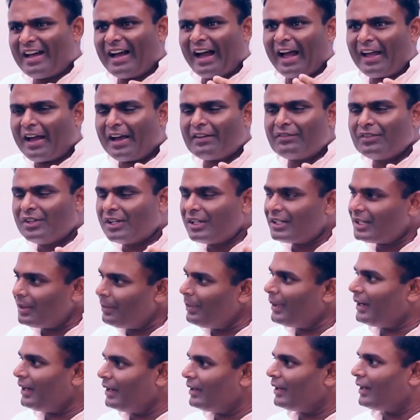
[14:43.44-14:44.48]
I've learned a
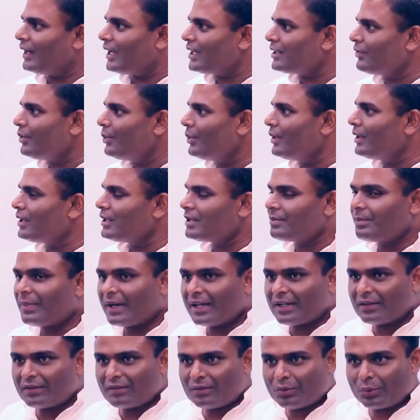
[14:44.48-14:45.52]
bit in the last few years
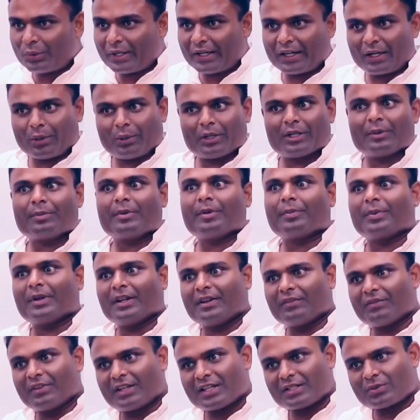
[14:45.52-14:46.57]
by looking at how other people
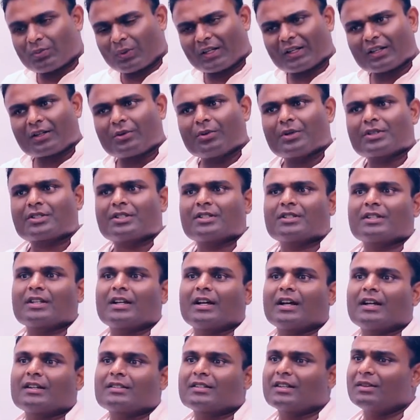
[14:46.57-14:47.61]
invest, what are the questions
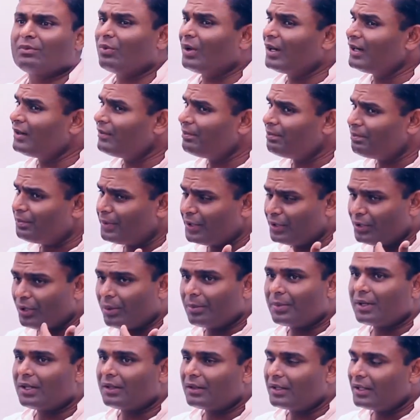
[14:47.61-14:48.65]
they ask, and one
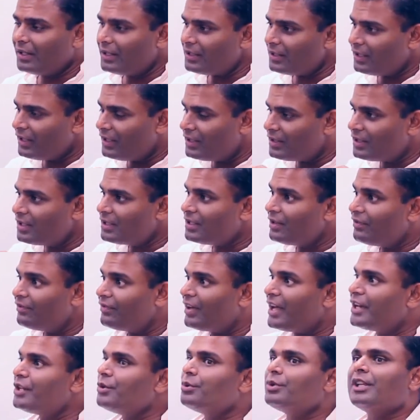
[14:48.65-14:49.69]
predominant thing is this a
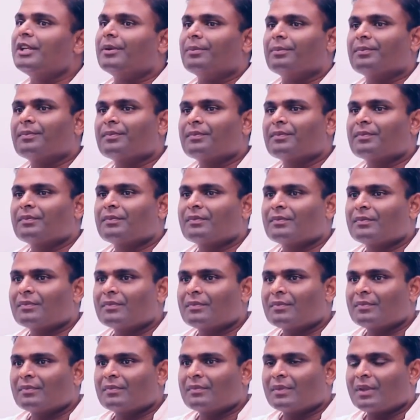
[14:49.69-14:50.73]
value team?
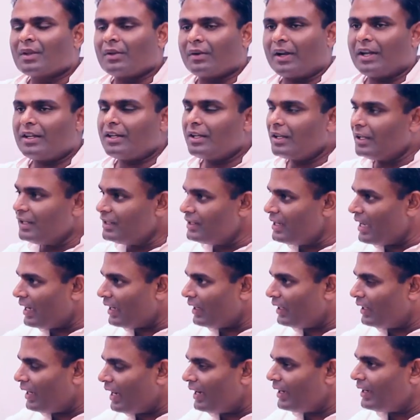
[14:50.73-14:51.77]
Right? Is
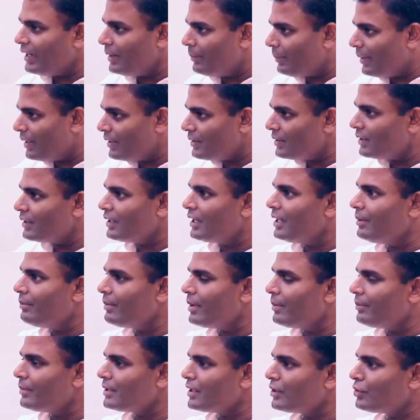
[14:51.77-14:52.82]
there clarity amongst the team
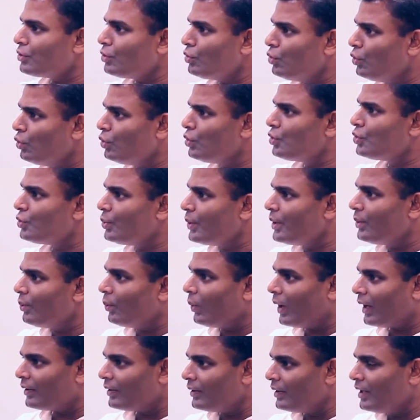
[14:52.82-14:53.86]
members as to who's doing
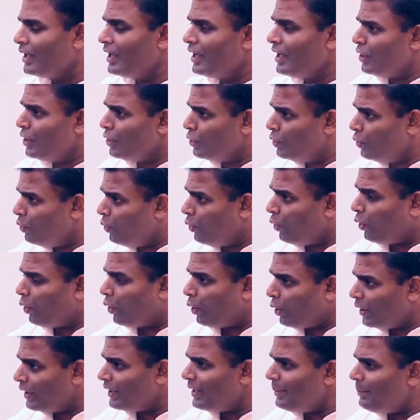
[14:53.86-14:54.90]
what? Do
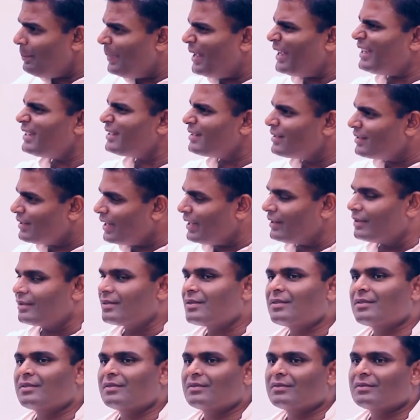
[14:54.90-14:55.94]
all of them make
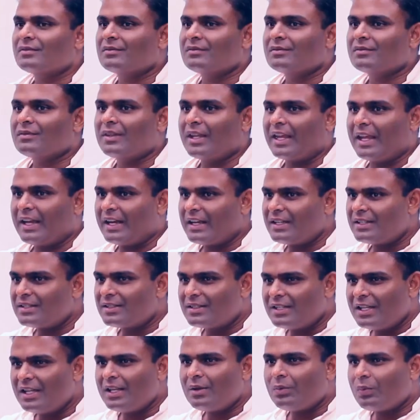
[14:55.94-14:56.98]
sense? Can I
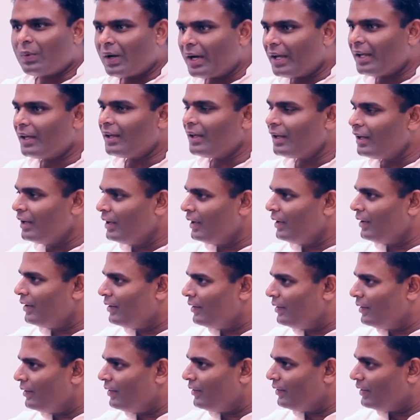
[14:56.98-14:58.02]
see why,
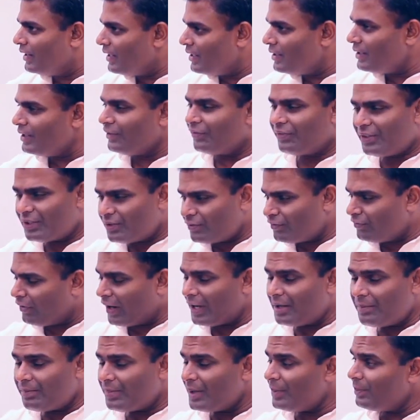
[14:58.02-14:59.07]
if it's
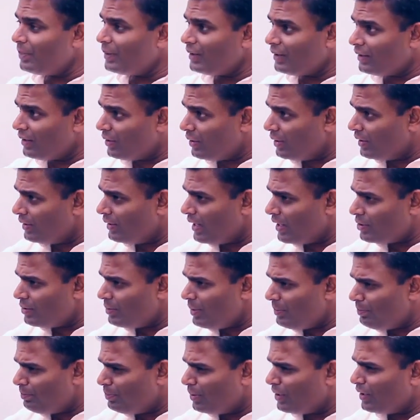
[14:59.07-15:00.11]
5 people, there has to
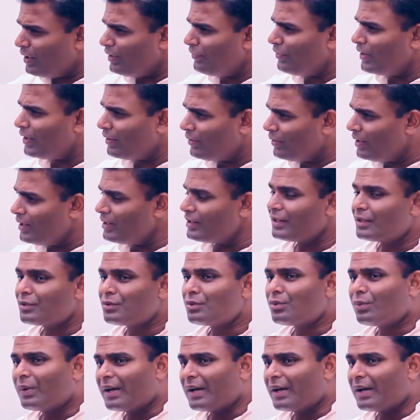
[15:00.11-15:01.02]
be perfect reason as to